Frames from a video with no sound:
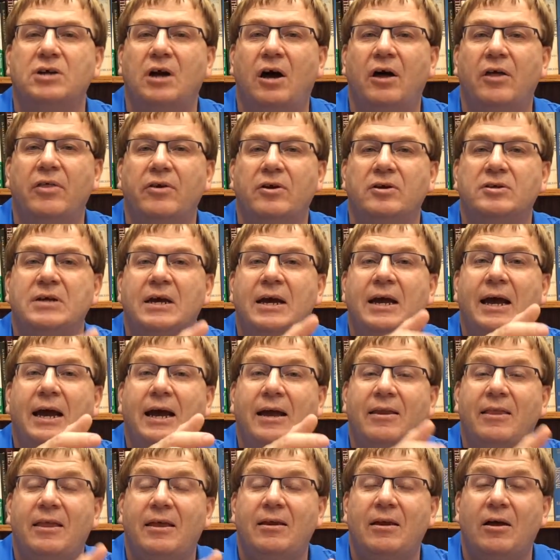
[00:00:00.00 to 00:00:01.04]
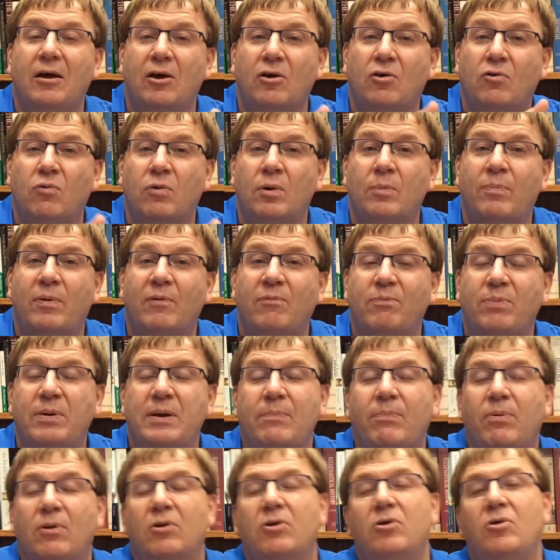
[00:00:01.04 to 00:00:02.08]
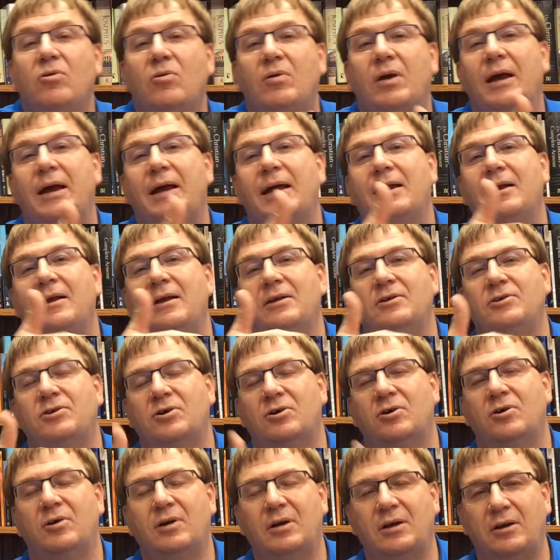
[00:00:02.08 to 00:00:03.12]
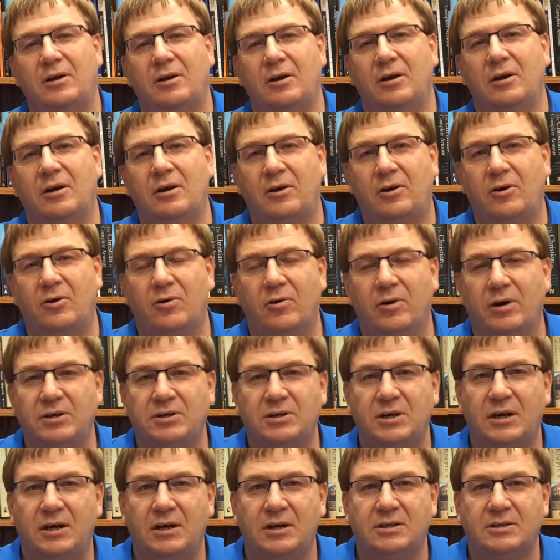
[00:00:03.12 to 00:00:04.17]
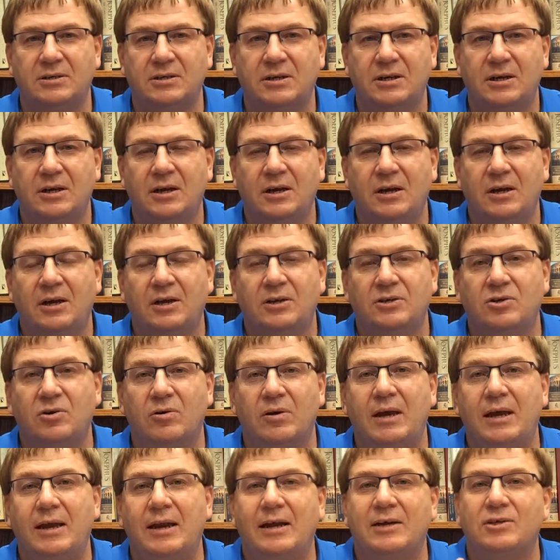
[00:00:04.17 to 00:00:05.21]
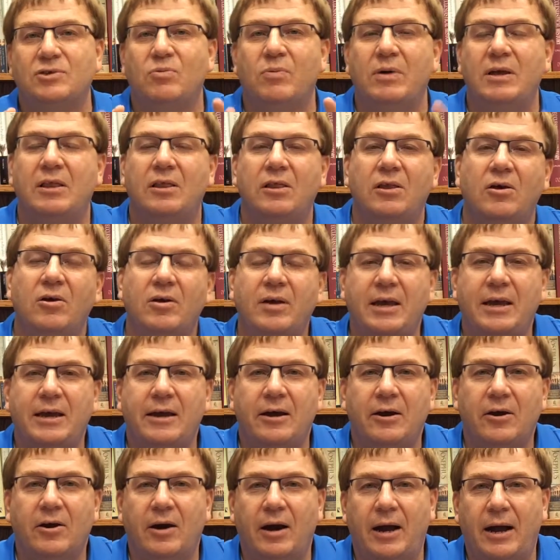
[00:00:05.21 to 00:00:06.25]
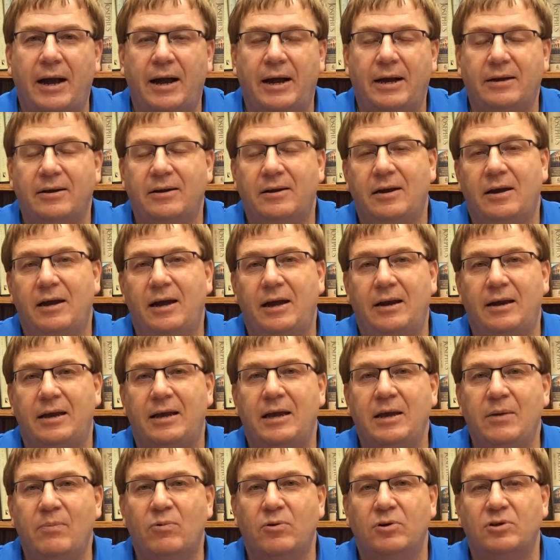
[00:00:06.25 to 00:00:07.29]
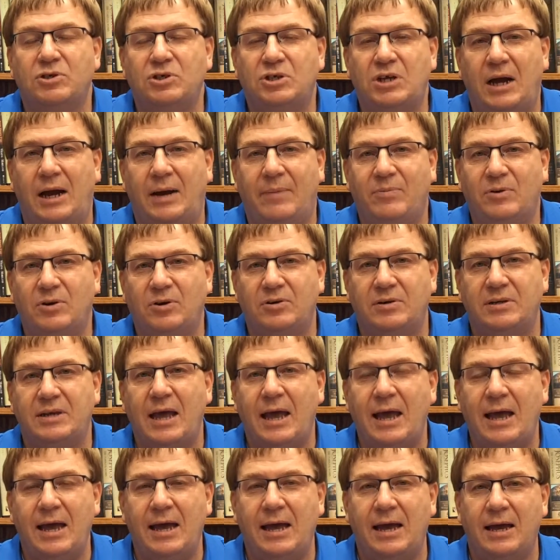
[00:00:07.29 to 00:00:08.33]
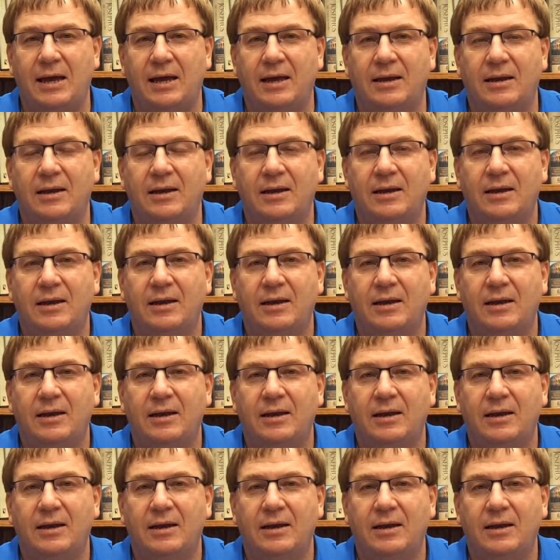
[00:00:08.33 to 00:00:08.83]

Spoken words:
others, and then a group of people who can in turn encourage us. So again, as we look here at Hebrews chapter 10,